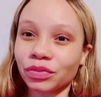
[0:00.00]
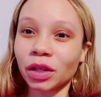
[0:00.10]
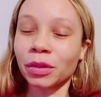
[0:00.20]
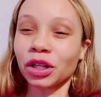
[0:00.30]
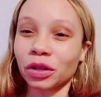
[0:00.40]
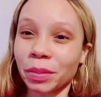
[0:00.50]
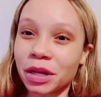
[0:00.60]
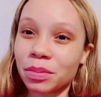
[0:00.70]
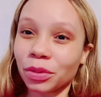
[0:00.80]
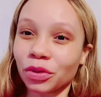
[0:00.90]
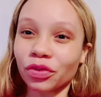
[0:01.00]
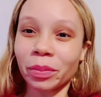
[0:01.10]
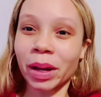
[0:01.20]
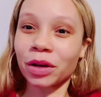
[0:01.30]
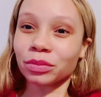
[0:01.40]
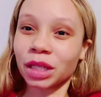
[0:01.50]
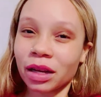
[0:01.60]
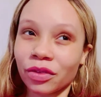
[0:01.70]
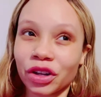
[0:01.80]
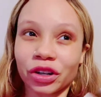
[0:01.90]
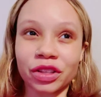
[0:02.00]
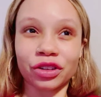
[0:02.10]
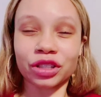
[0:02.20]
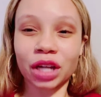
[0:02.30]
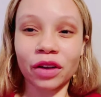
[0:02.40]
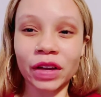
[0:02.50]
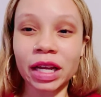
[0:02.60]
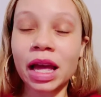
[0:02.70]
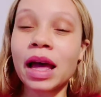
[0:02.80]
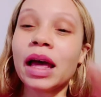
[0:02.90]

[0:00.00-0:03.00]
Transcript: But there are people from my hometown that are in there serving.